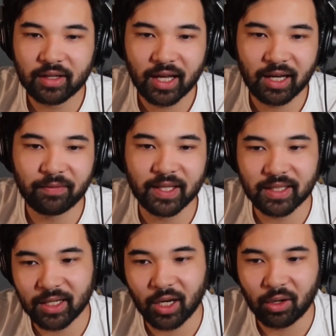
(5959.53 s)
And if they
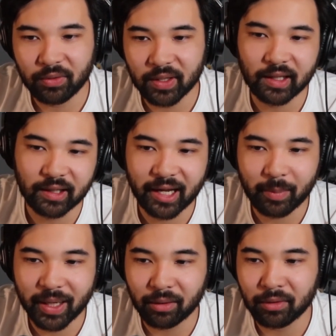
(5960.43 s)
say no, then they lie
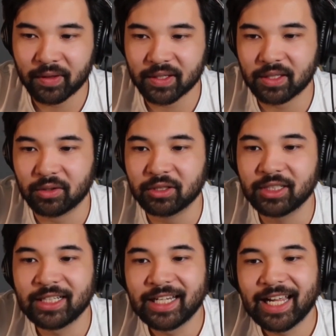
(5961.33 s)
about other things too.
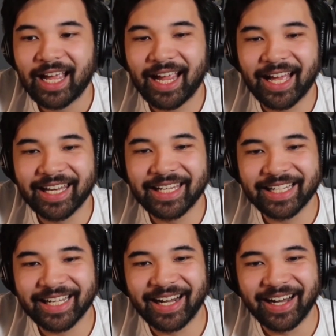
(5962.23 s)
And
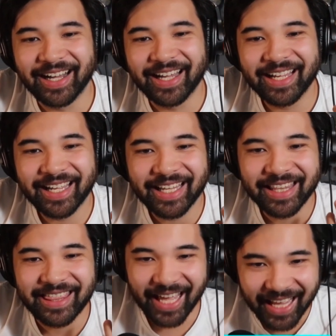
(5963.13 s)

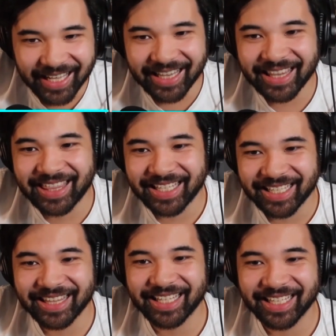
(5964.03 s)
then
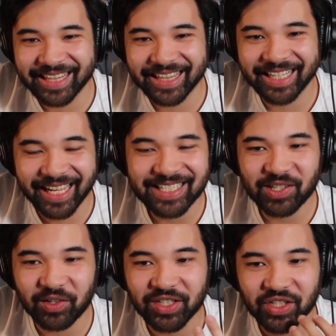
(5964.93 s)
the next
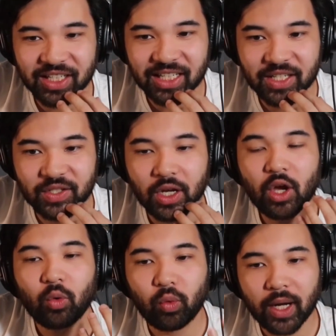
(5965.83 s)
question is,
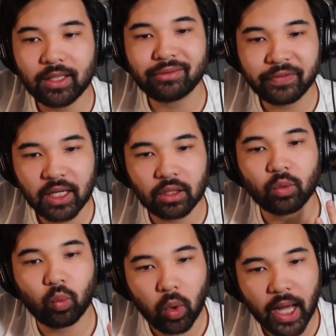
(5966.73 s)
when you failed,
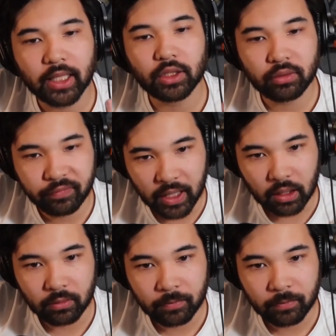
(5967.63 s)
why did you fail?